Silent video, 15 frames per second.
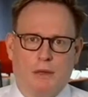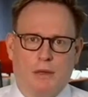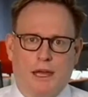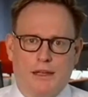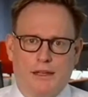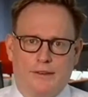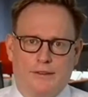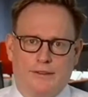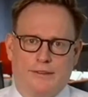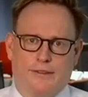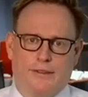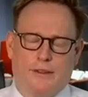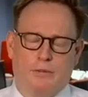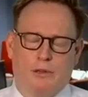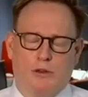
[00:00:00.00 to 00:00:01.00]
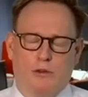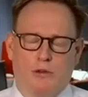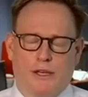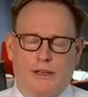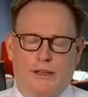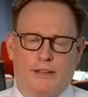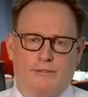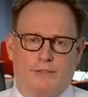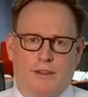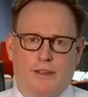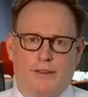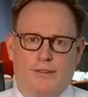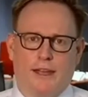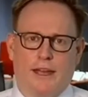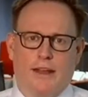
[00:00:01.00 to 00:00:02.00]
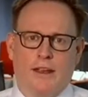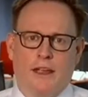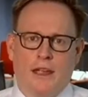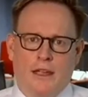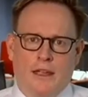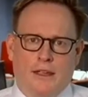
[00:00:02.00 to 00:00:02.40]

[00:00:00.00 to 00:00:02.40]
markets as some liquidity flows out.